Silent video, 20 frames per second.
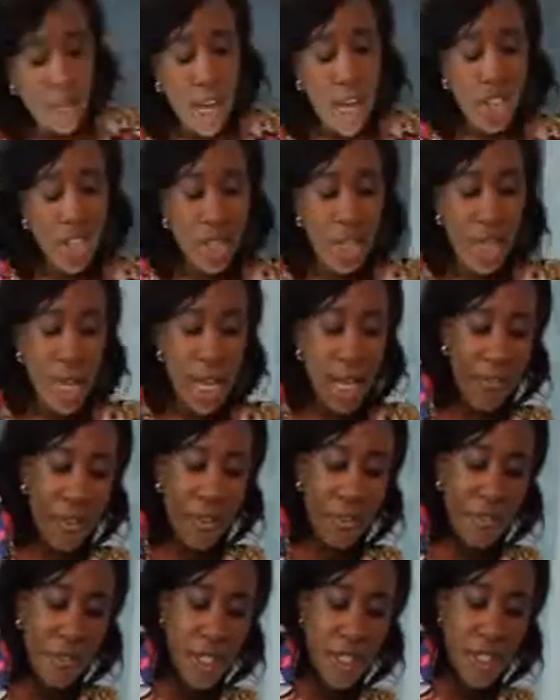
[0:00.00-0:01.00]
actually have
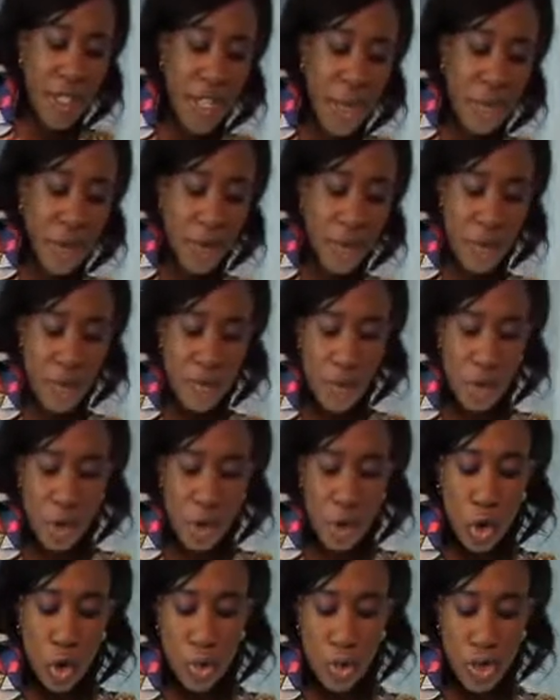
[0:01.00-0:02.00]
different types of
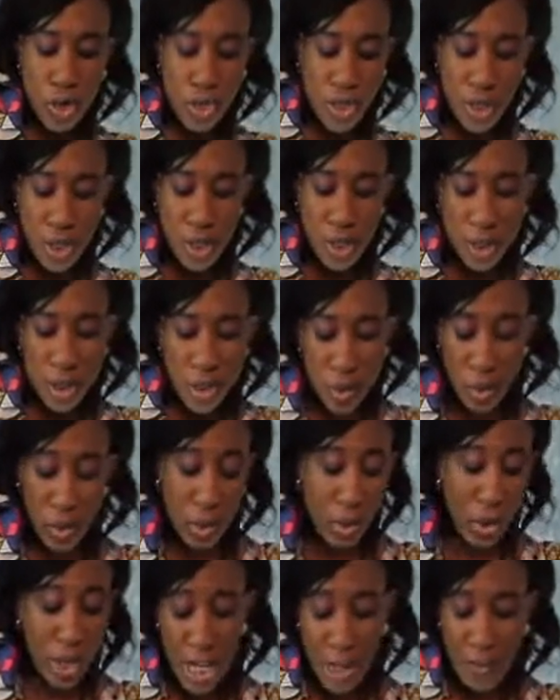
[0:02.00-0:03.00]
aubergines,
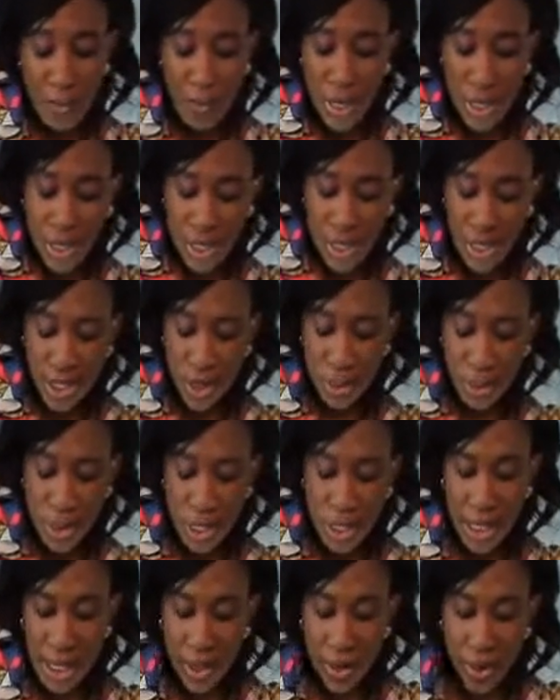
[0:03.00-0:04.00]
or eggplant as you
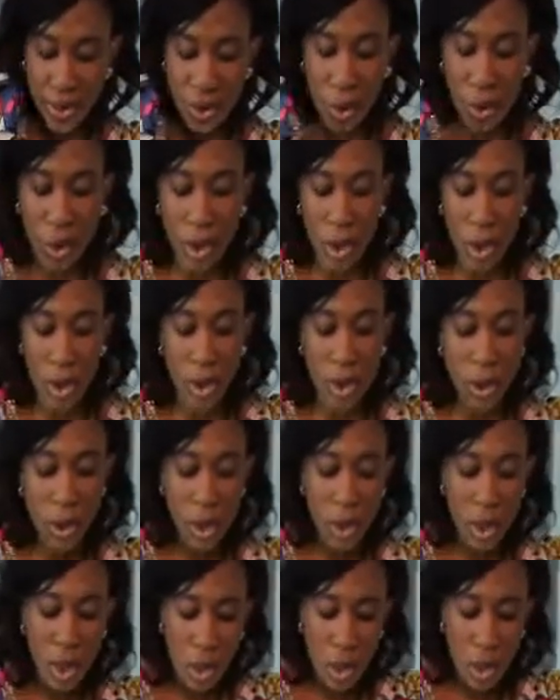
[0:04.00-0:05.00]
might like to call it.
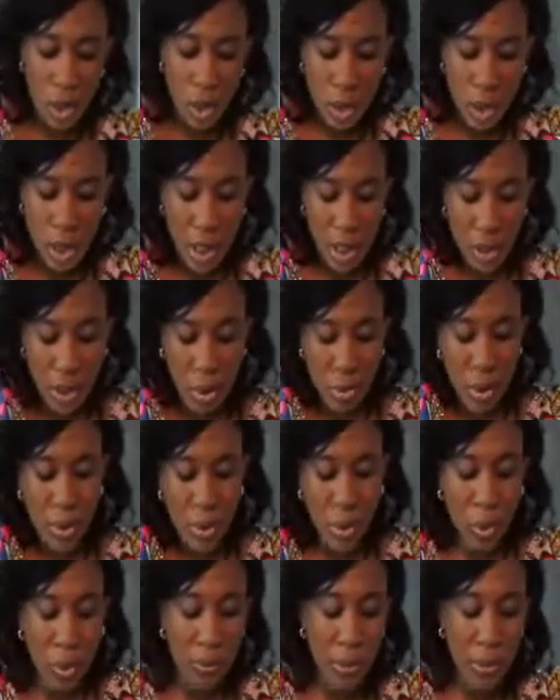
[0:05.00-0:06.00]
And some
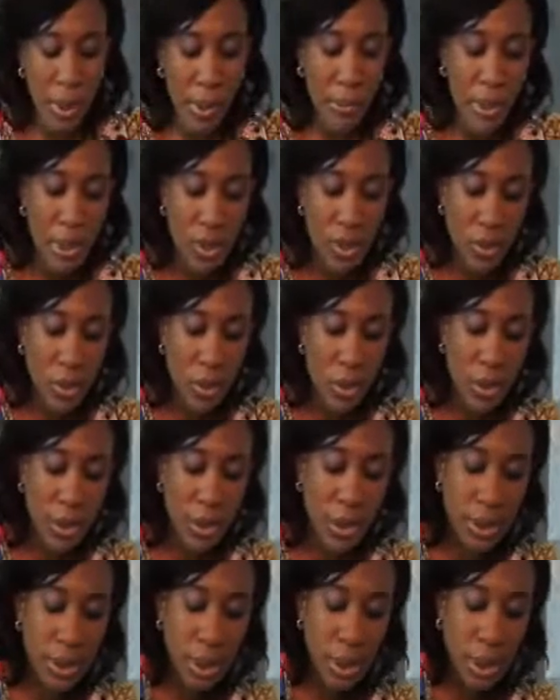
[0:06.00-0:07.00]
people in my place call it
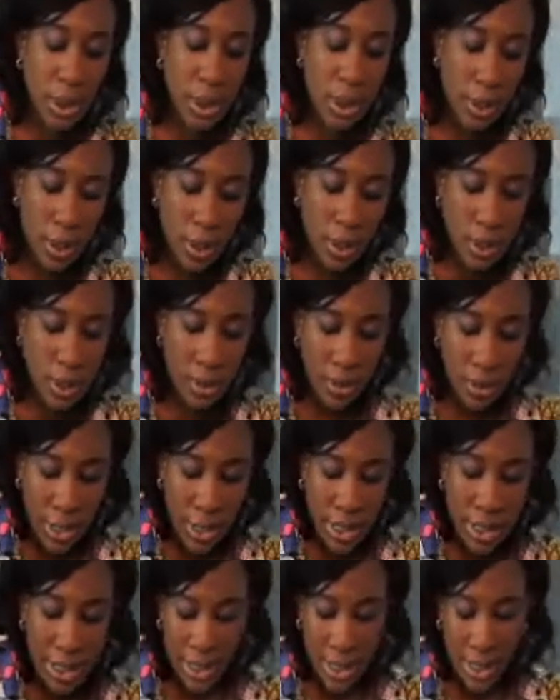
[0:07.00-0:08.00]

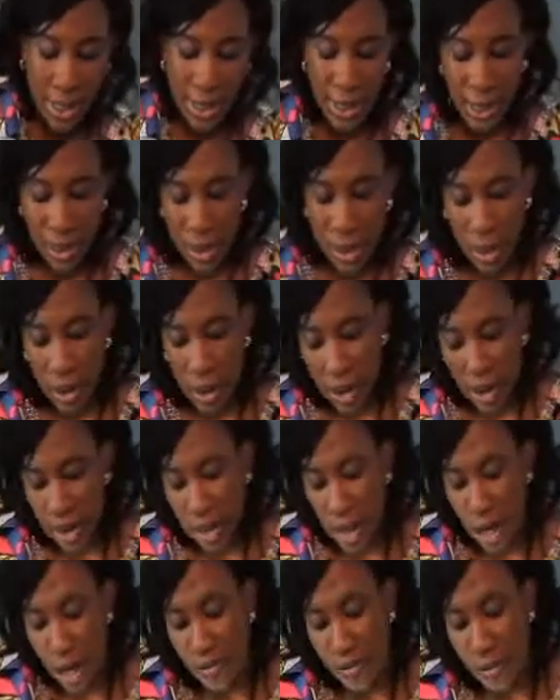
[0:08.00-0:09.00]
garden egg.
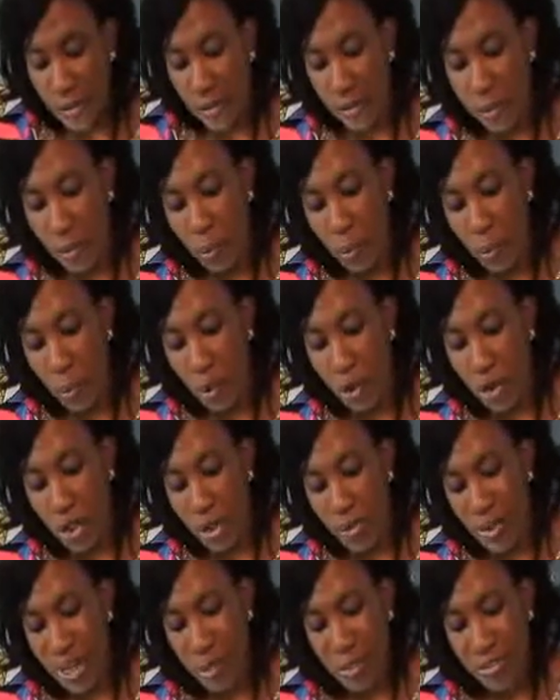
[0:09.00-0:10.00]
They have the green ones,
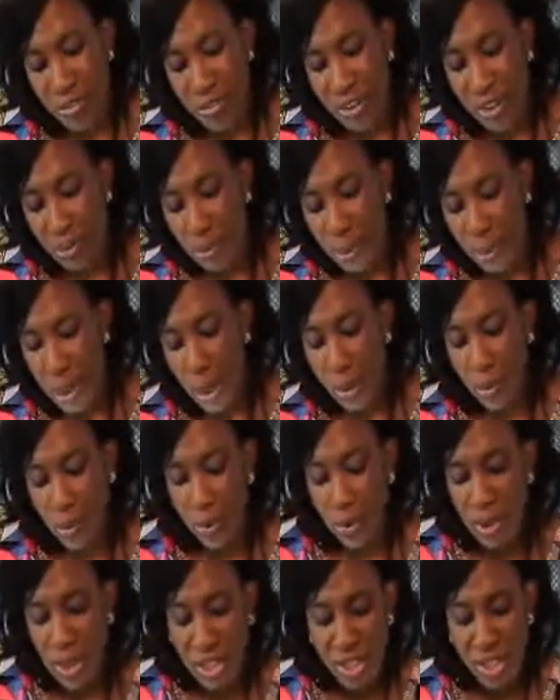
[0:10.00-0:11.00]
but I prefer the black
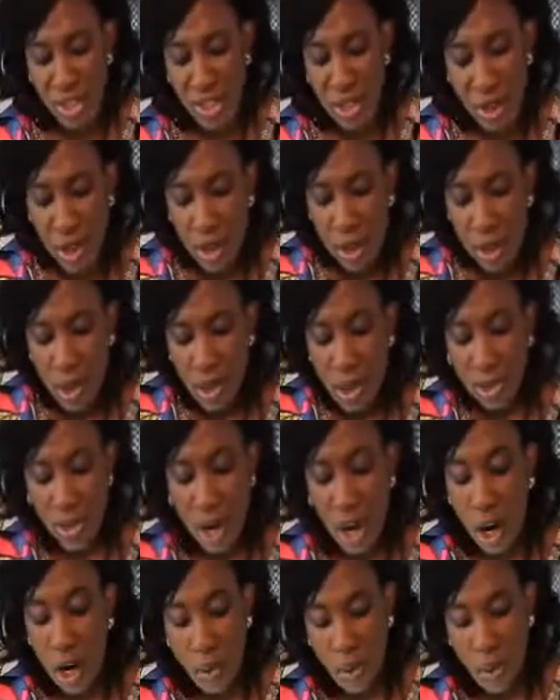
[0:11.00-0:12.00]
ones. I just the
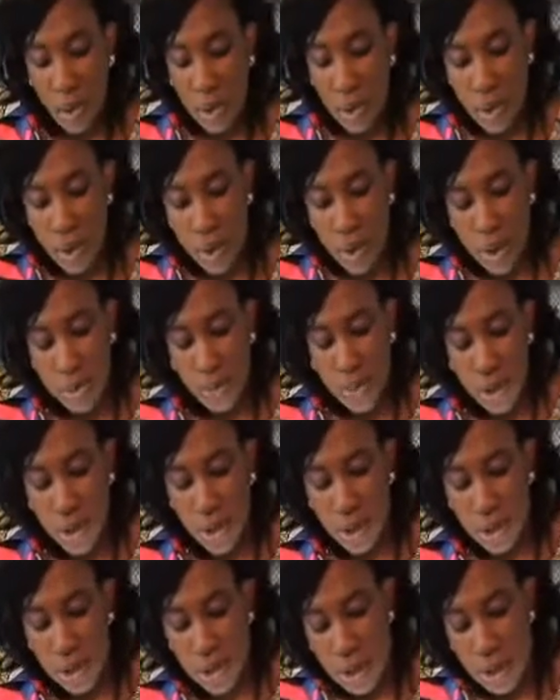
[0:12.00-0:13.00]
dark ones
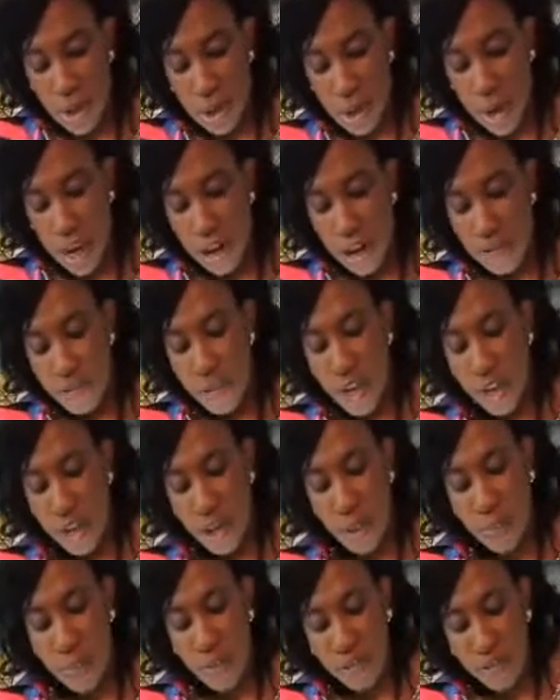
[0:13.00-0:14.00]
because I
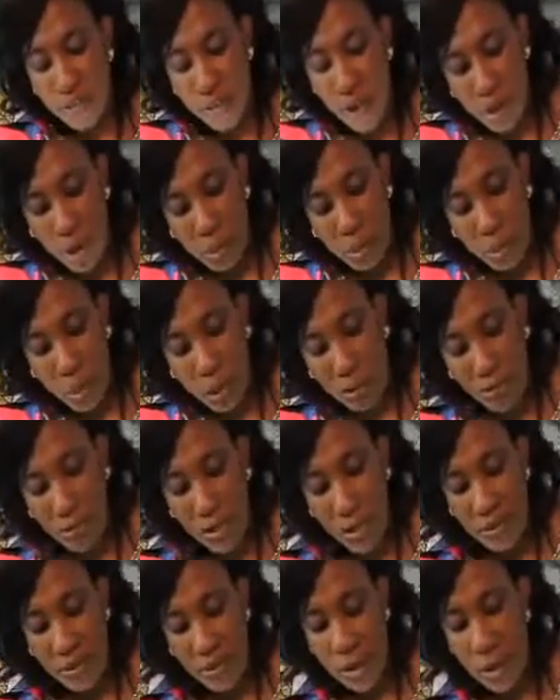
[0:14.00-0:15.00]
find them more
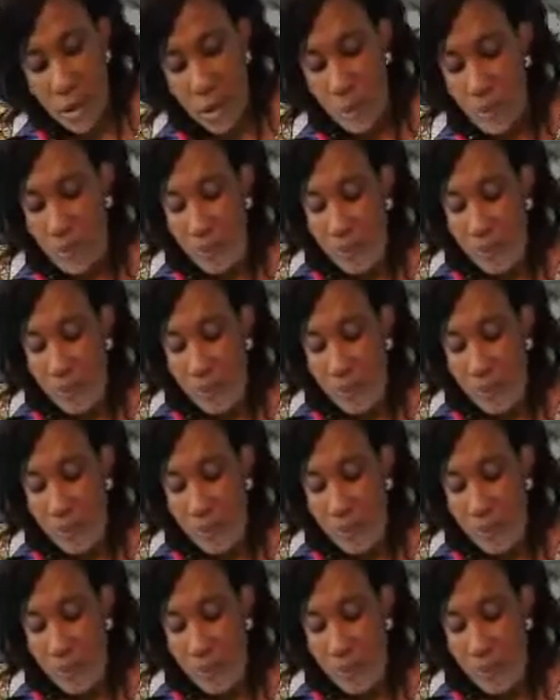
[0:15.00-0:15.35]
flavorsome.